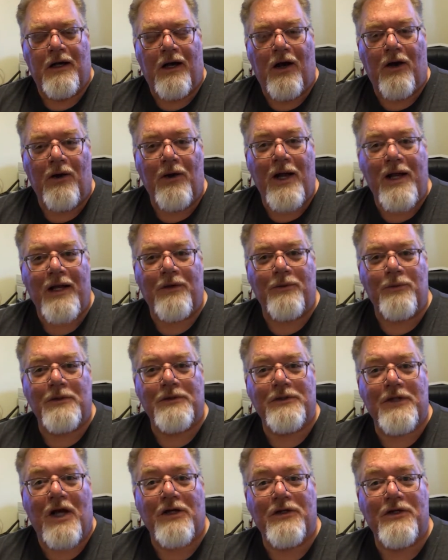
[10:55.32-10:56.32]
All right,
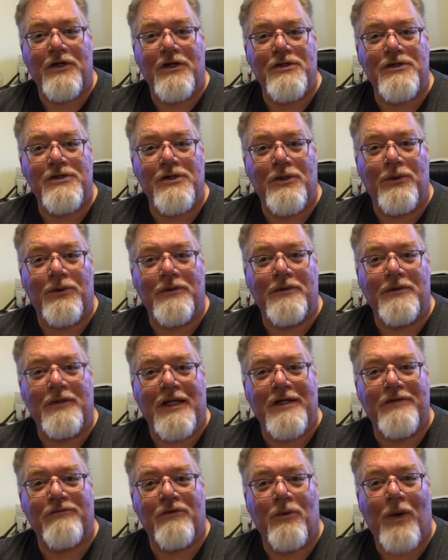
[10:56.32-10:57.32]
we'll talk to you soon.
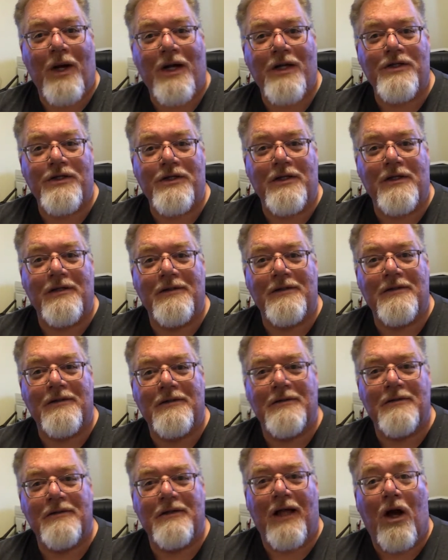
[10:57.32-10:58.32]
Thanks for watching.
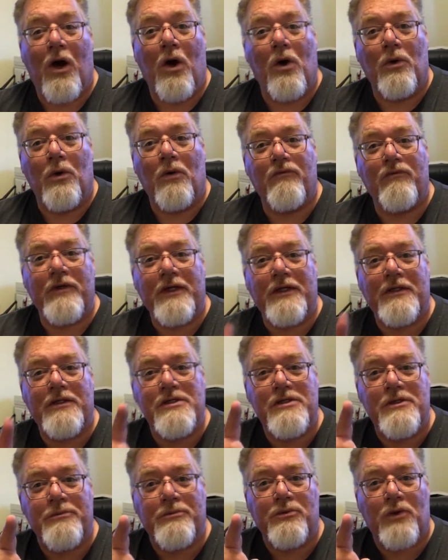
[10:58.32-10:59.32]
Oh, don't forget
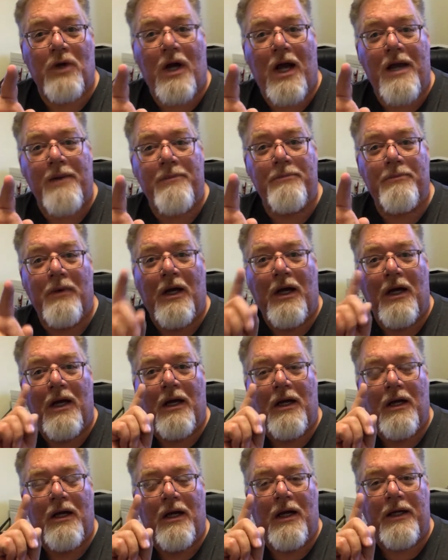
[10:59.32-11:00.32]
to subscribe,
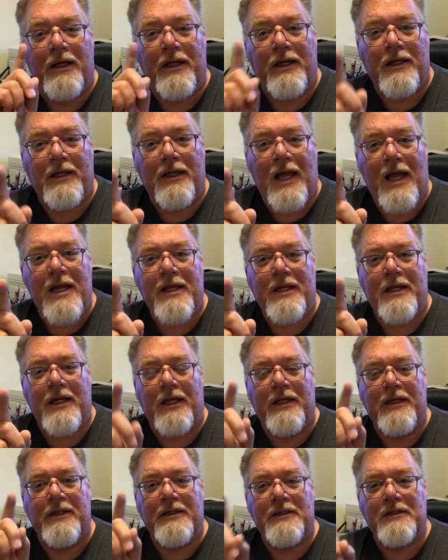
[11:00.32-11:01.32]
hit like,
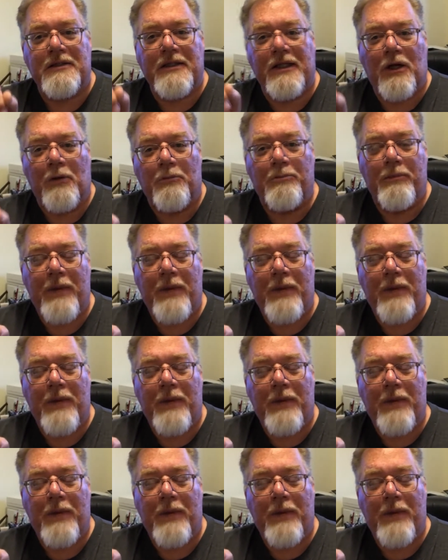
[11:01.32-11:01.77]
and hit the little